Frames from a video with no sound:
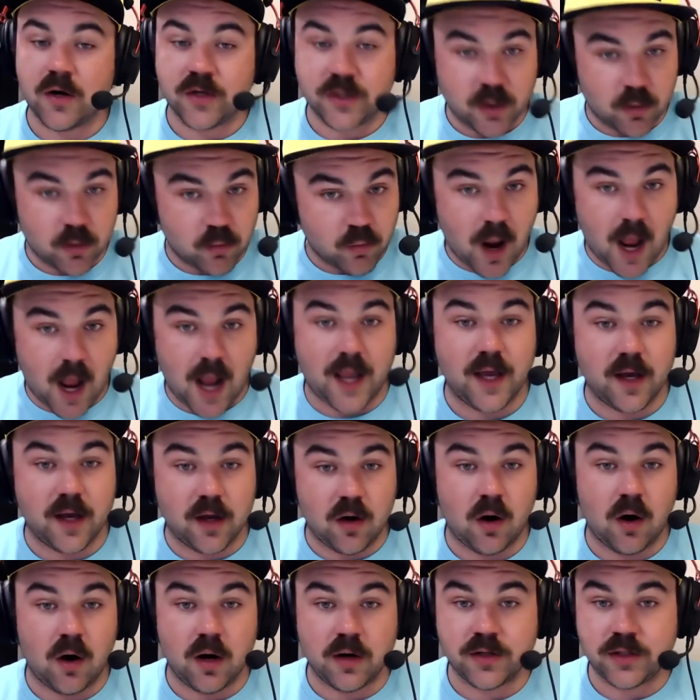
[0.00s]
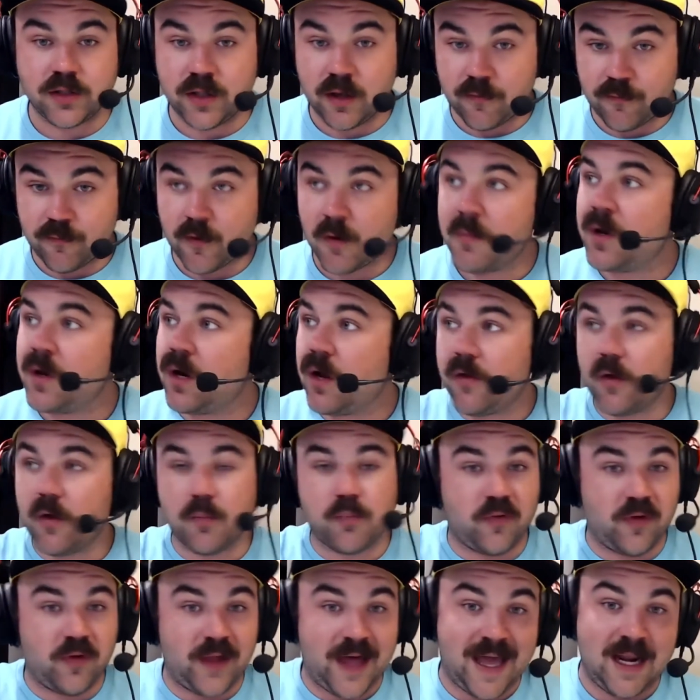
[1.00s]
They're rocket cars. They're from another
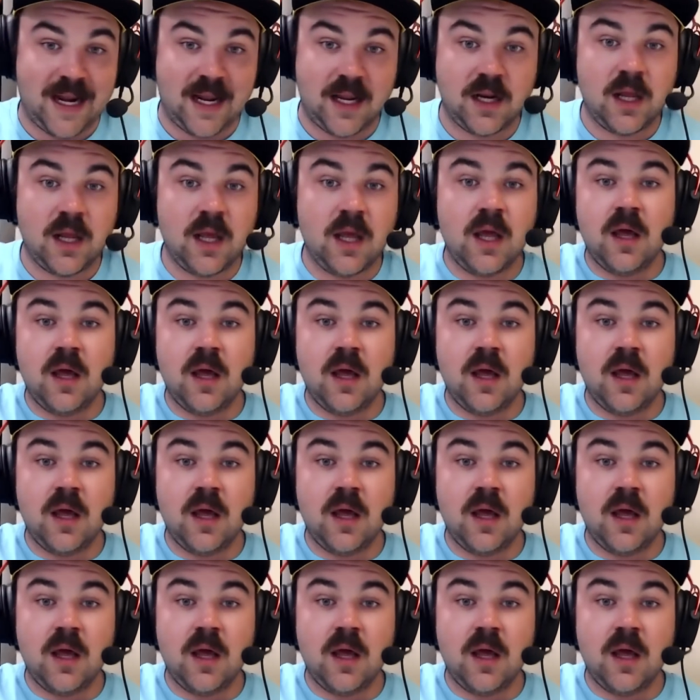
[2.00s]
planet.